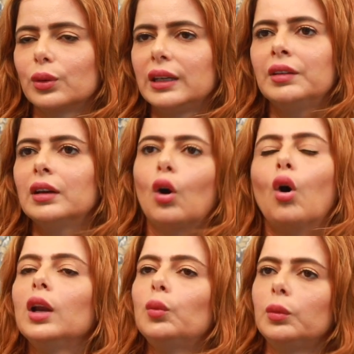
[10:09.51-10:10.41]
So even in a
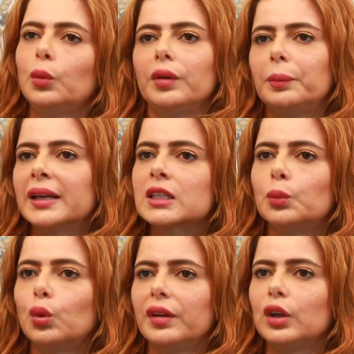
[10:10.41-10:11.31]
Hollywood movie, best
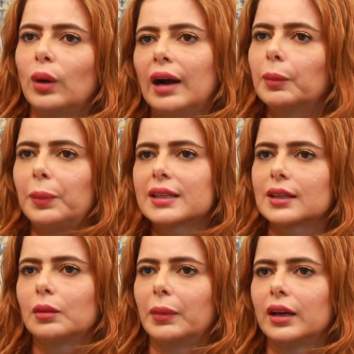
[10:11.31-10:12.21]
movie, you have a plus
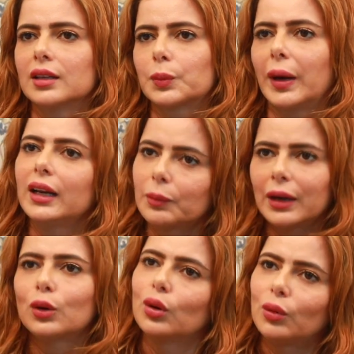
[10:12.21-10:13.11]
and a minus.
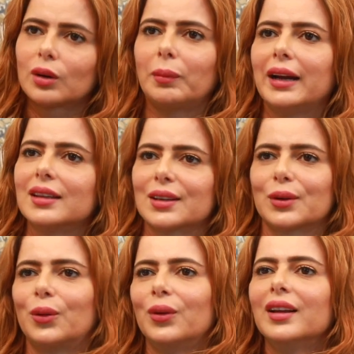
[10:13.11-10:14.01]
Spider-Man kuda or a minus
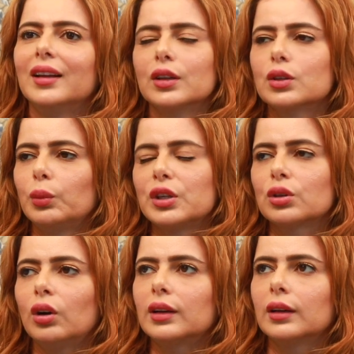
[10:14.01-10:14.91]
irukum, so we
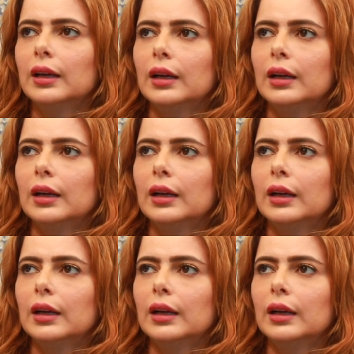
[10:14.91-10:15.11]
should not